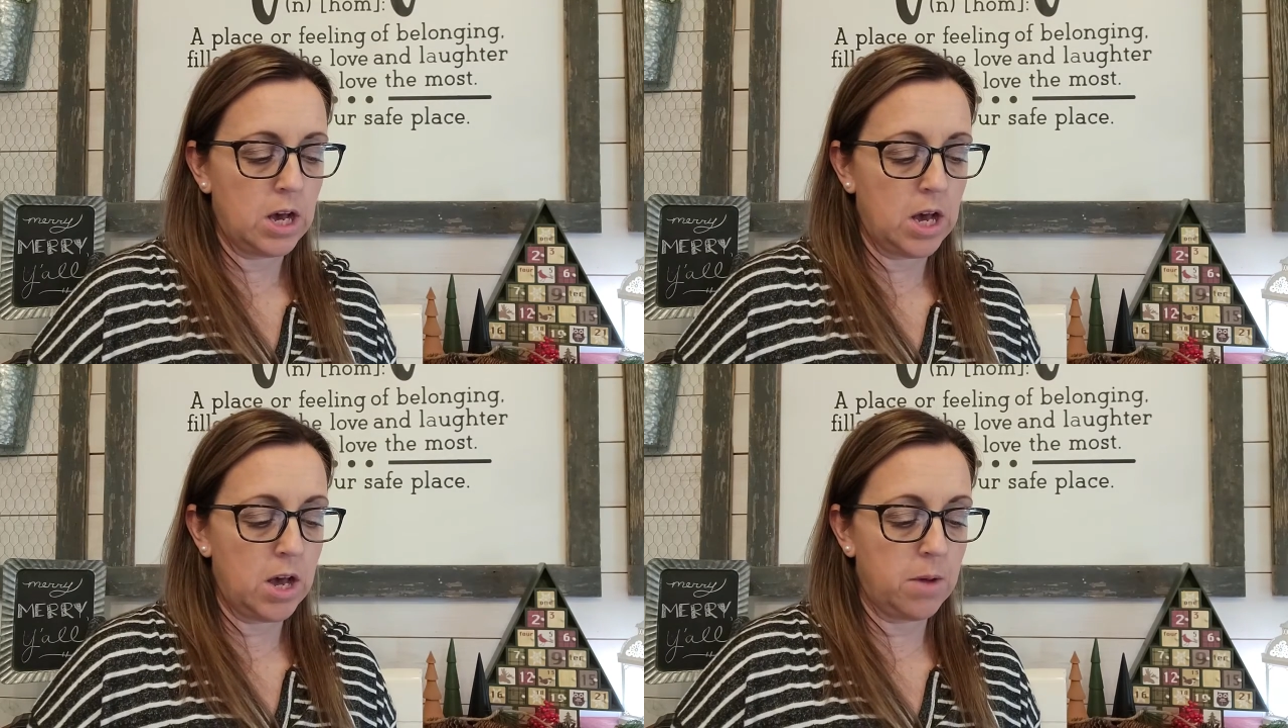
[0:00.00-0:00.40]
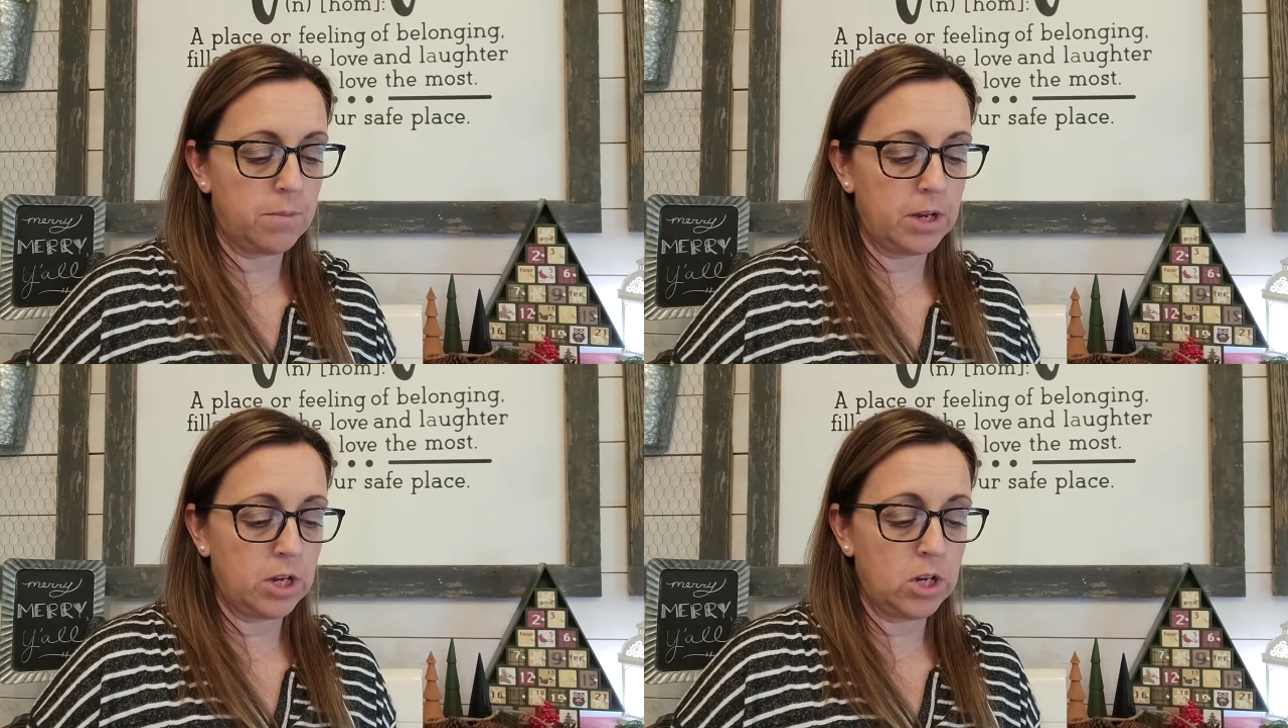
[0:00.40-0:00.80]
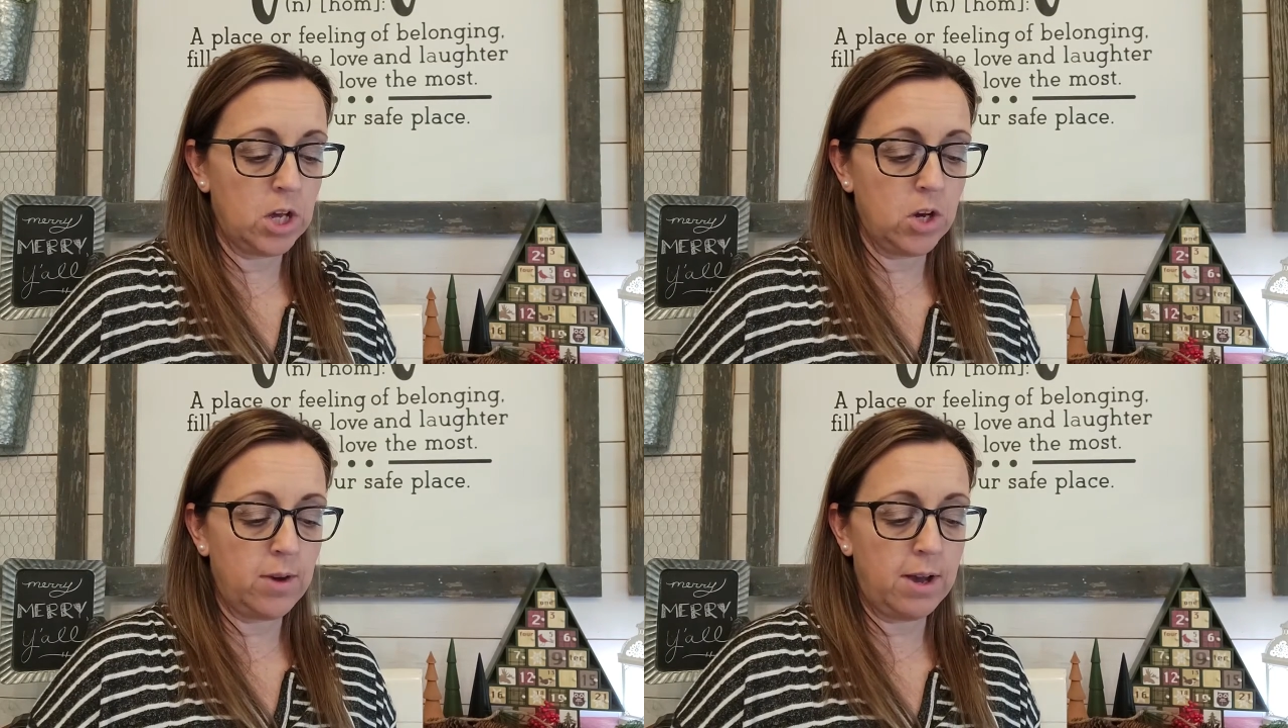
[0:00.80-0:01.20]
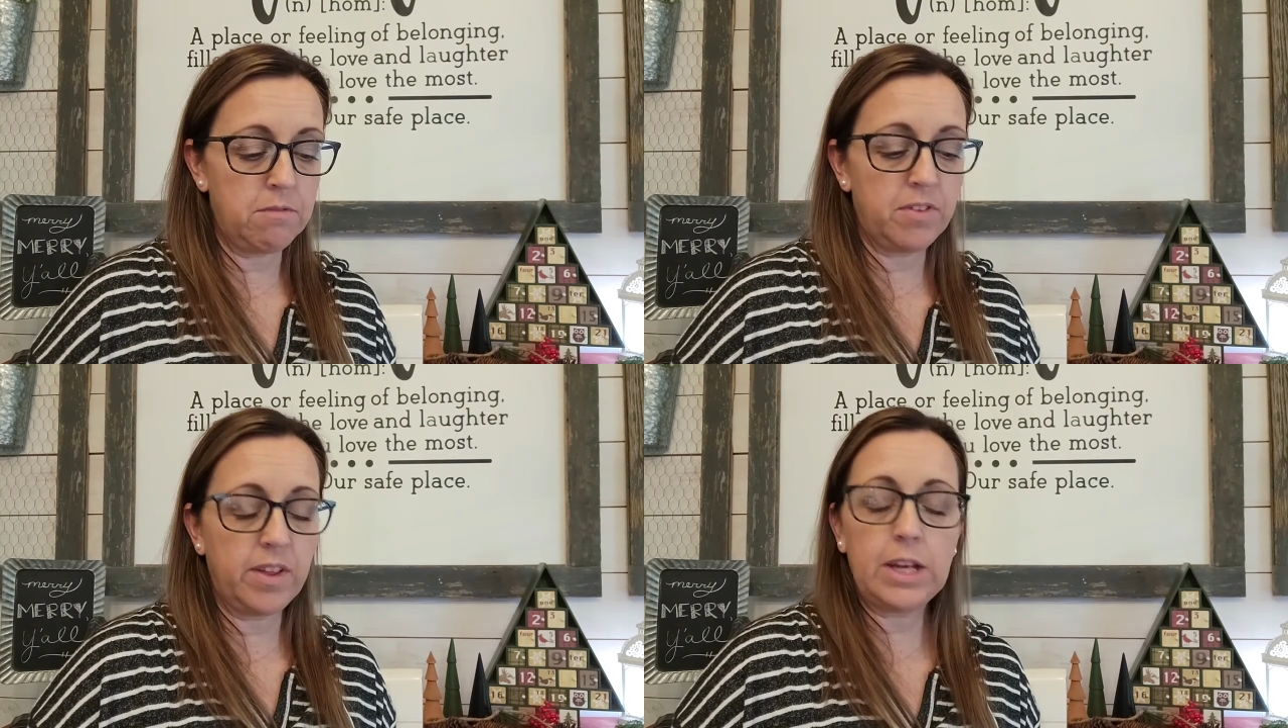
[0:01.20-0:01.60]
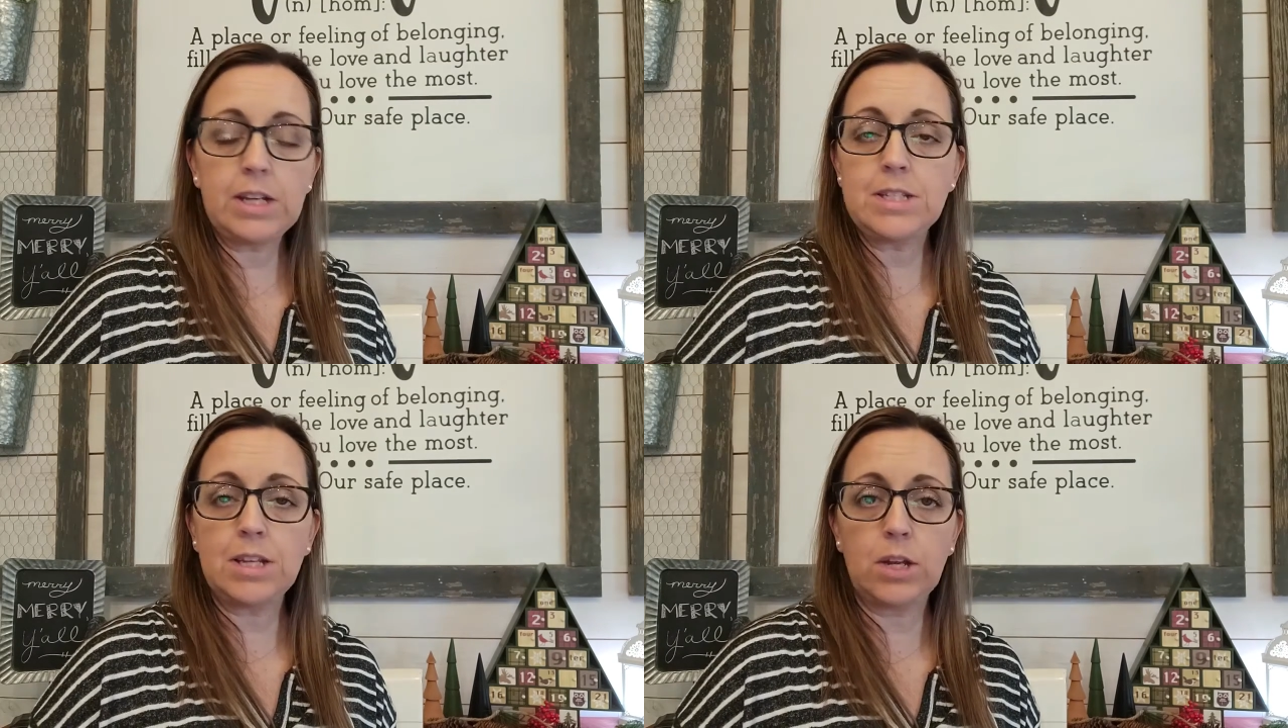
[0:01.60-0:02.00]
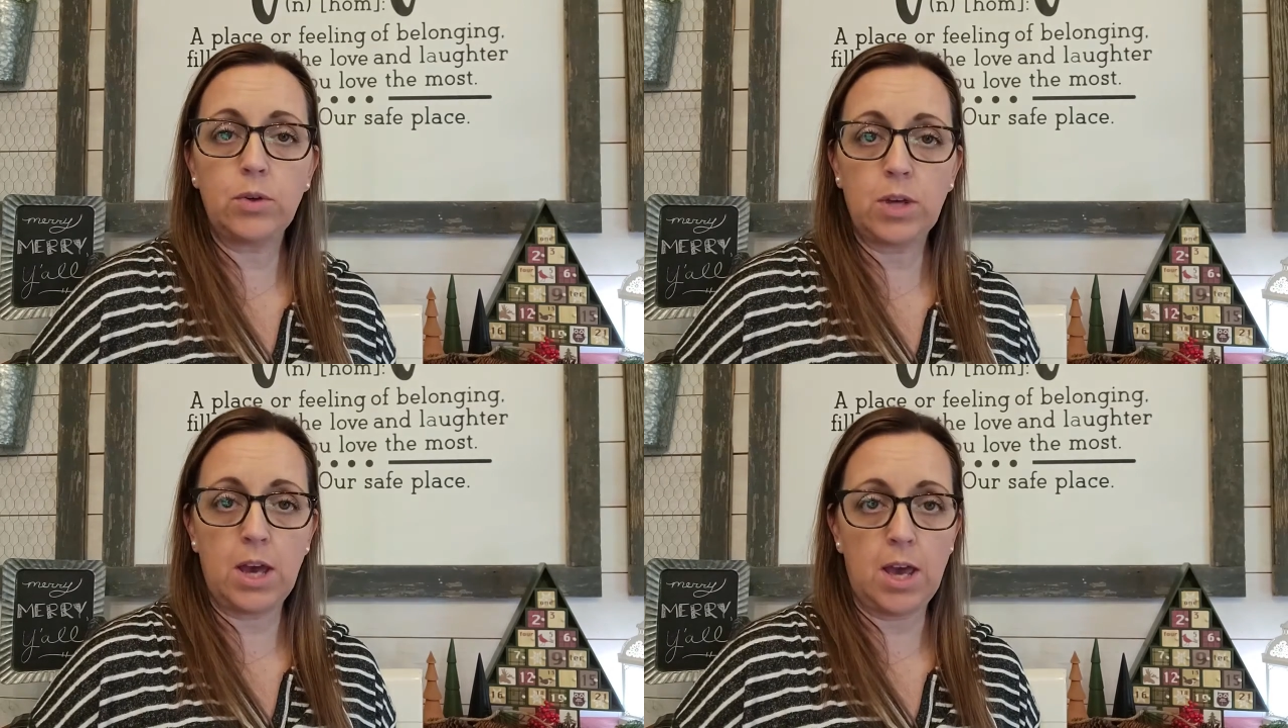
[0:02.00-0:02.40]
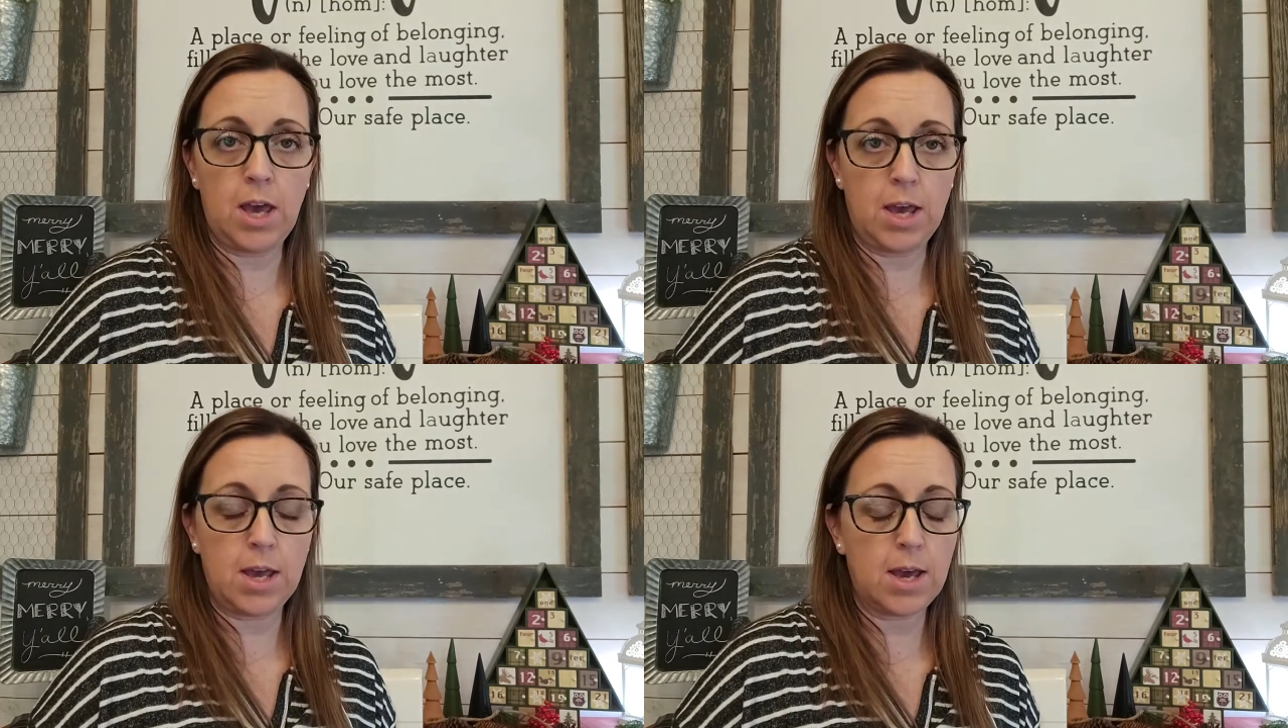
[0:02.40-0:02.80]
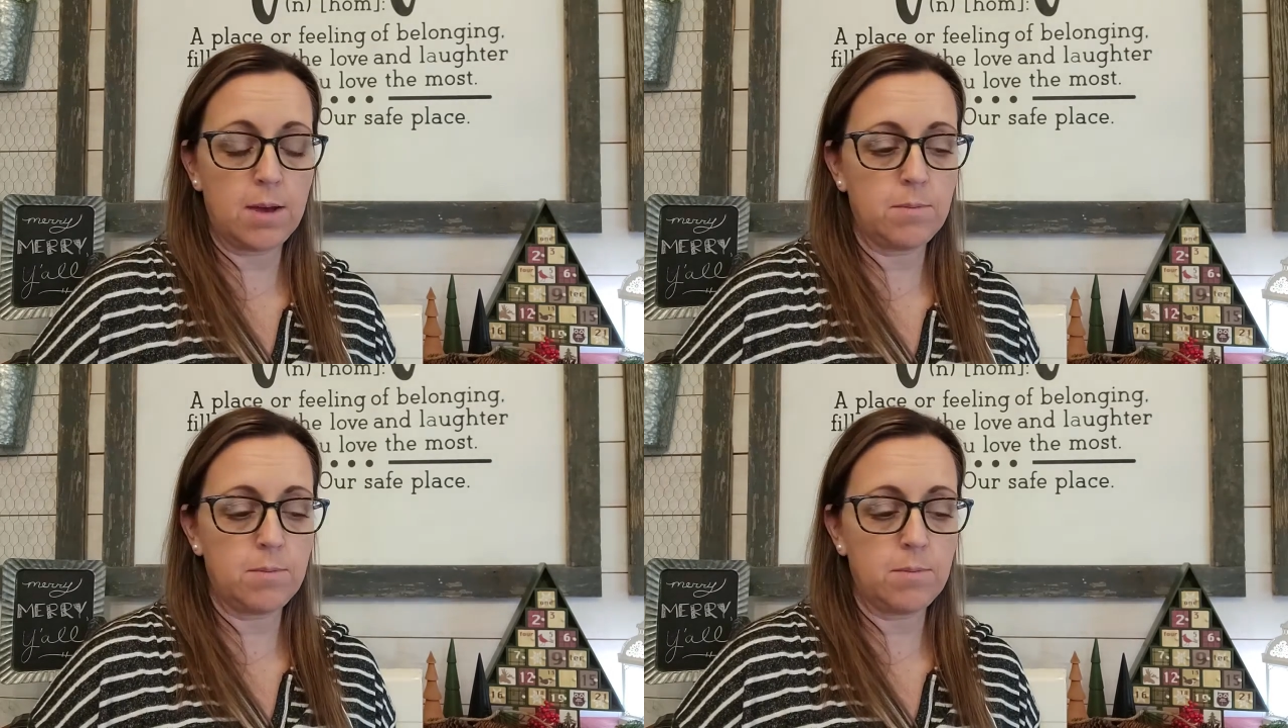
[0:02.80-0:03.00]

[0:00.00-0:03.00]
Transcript: um, you know, I feel like I did okay.